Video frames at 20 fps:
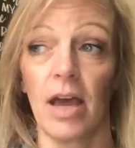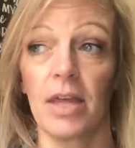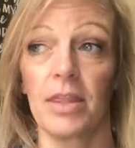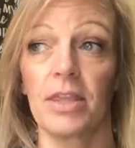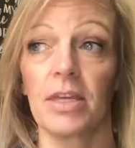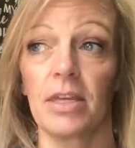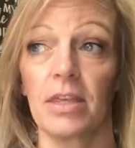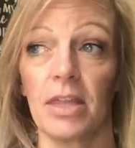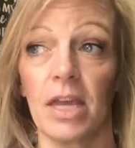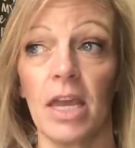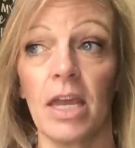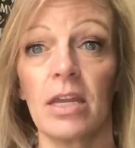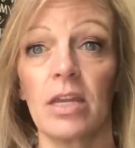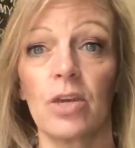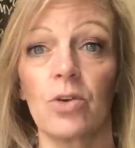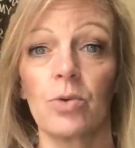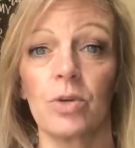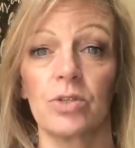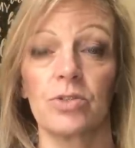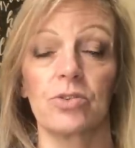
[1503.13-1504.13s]
I, think the Handi
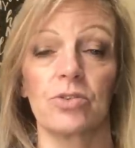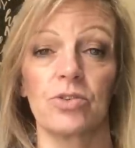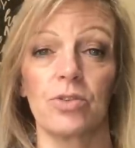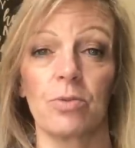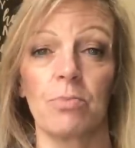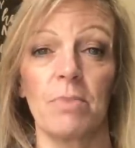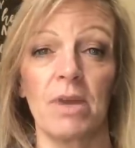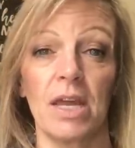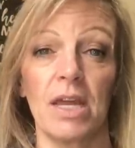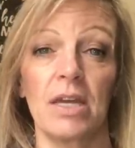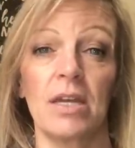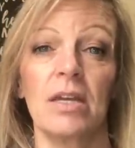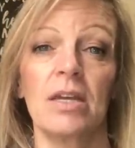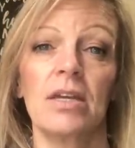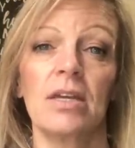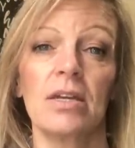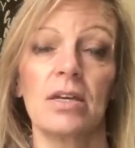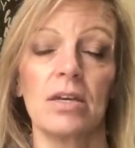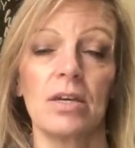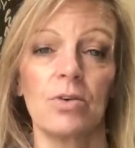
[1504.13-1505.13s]
Quilters are made
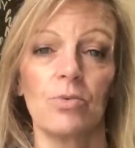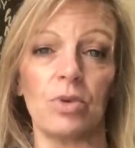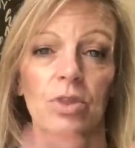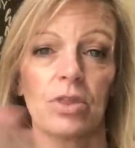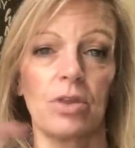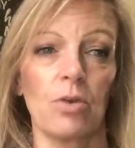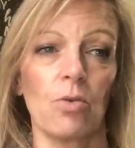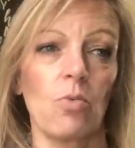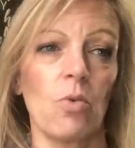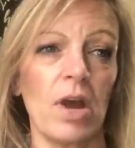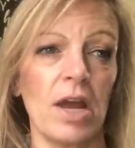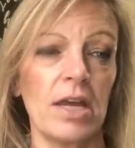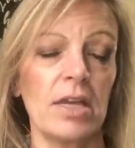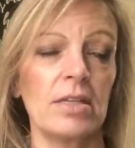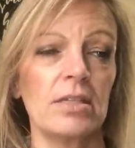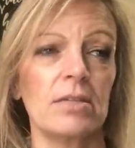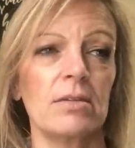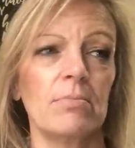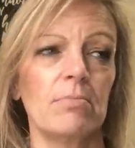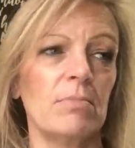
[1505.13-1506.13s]
with their
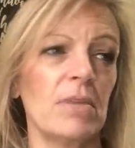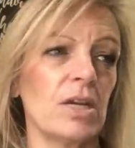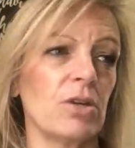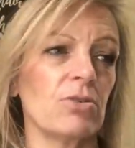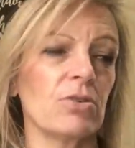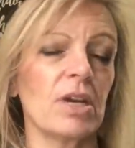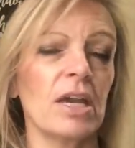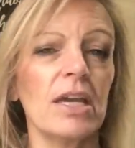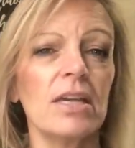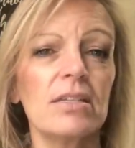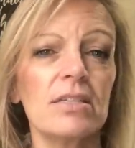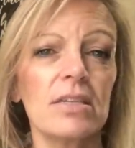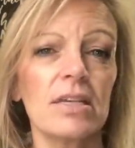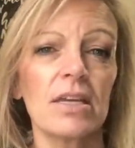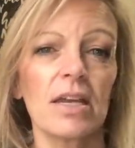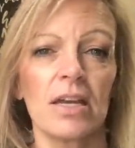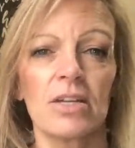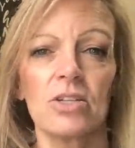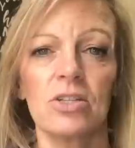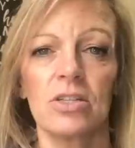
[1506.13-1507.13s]
white metal
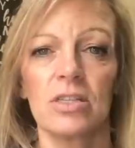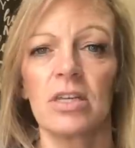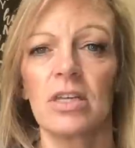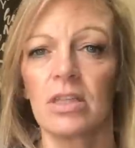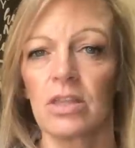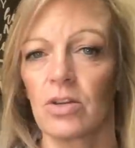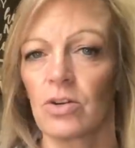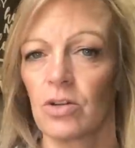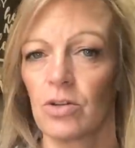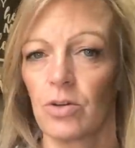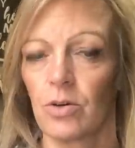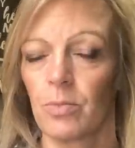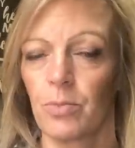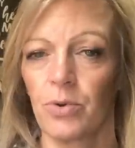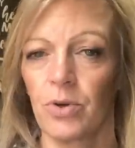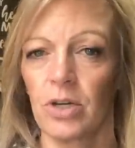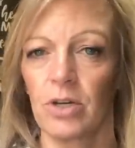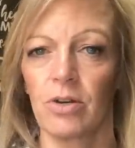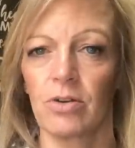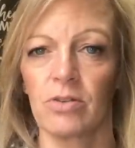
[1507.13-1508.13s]
casing. I just think they're a little
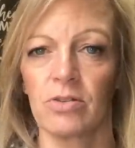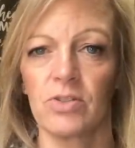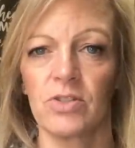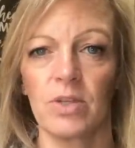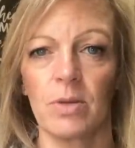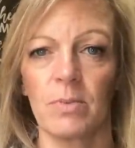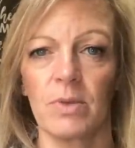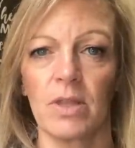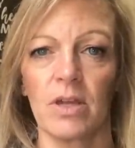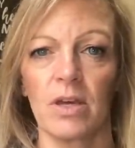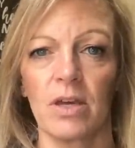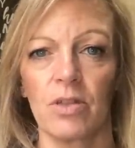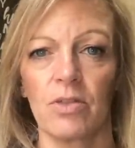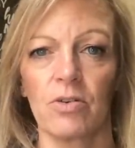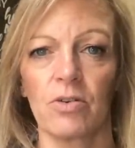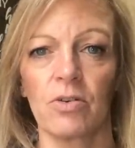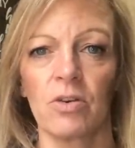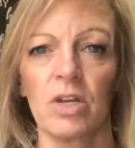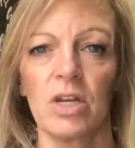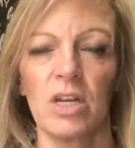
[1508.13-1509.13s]
prettier than some of the
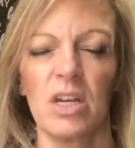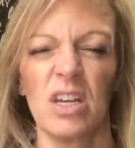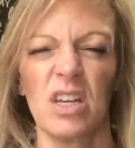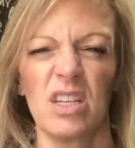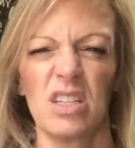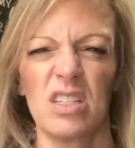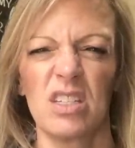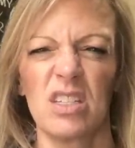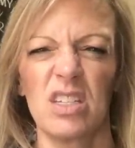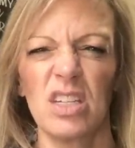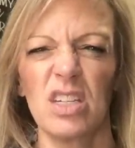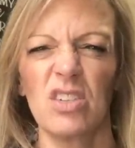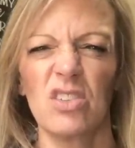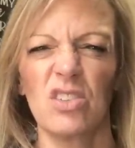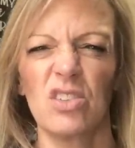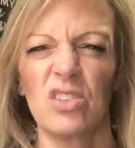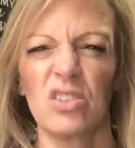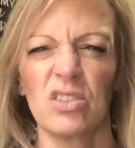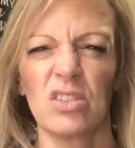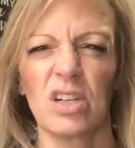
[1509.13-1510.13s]
other
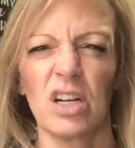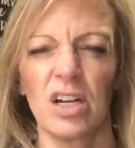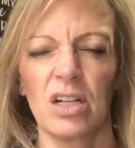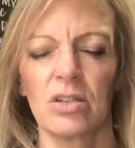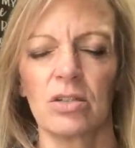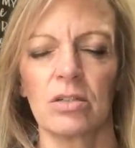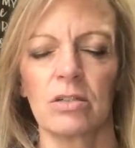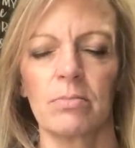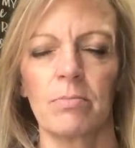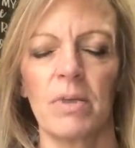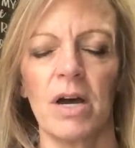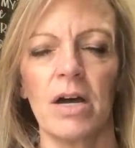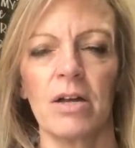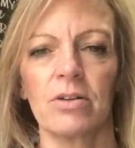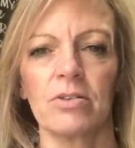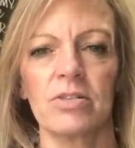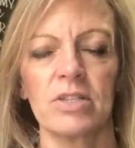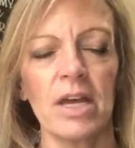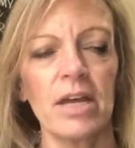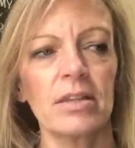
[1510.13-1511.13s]
steel colored
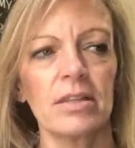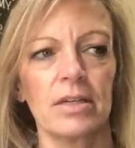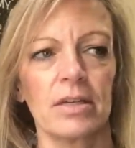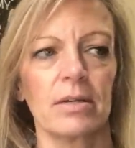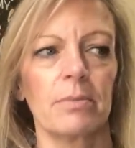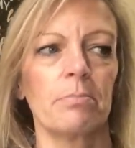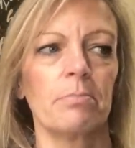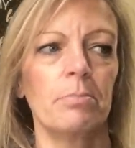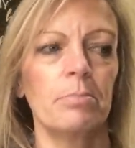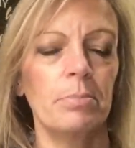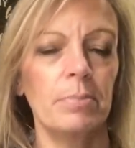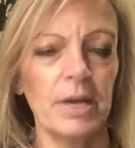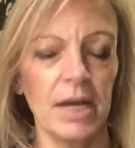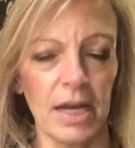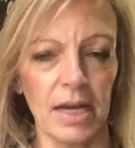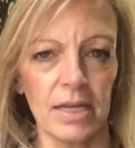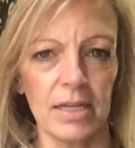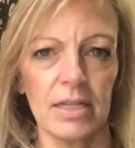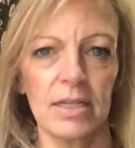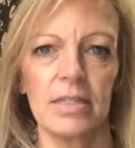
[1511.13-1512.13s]
models out there.
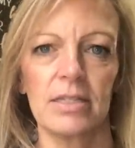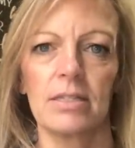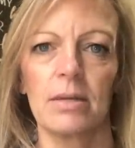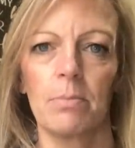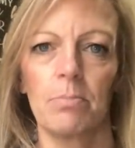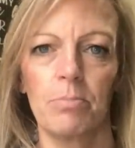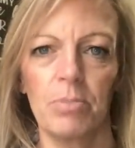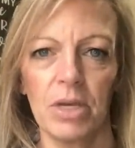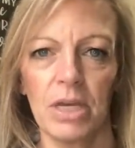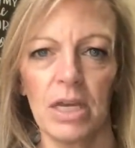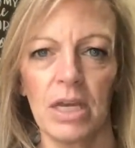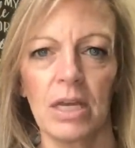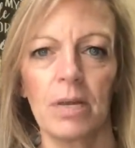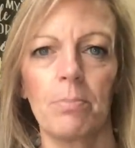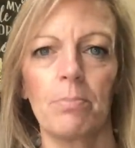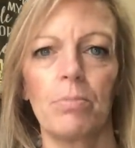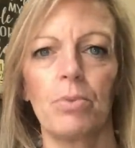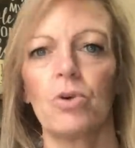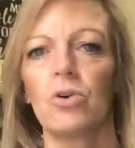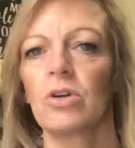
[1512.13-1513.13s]
But it's a big,
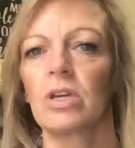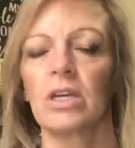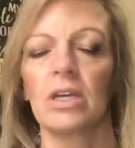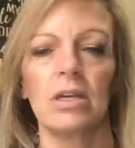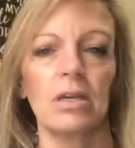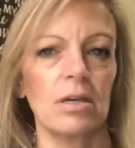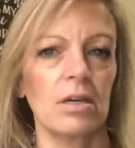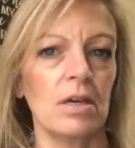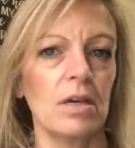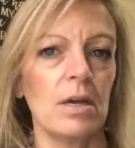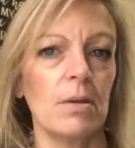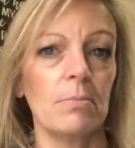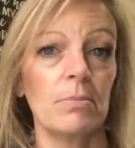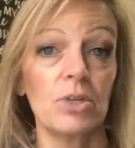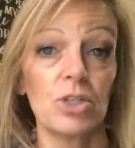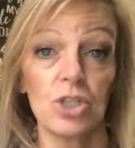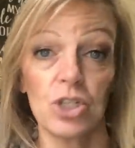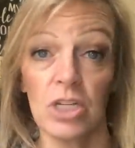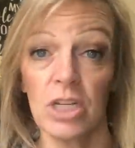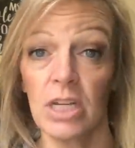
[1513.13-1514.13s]
bulky
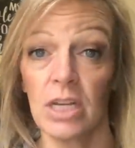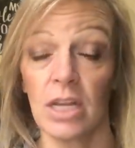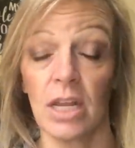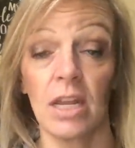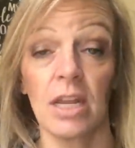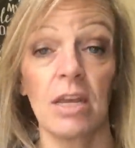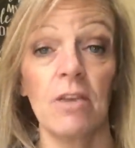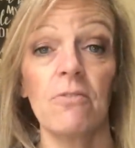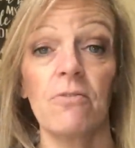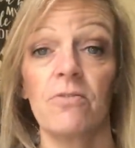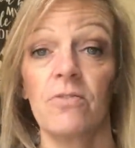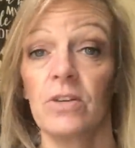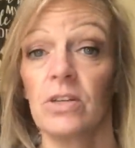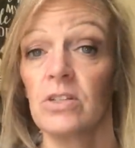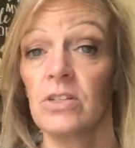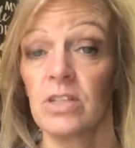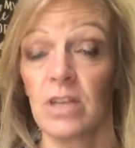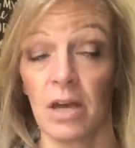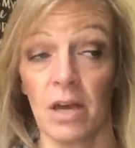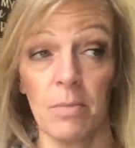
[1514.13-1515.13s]
machine and it
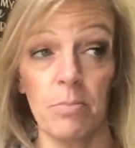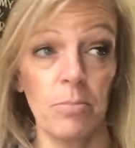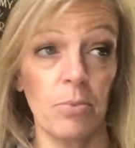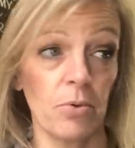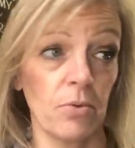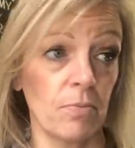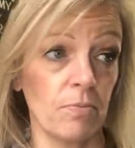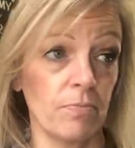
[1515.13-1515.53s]
fills up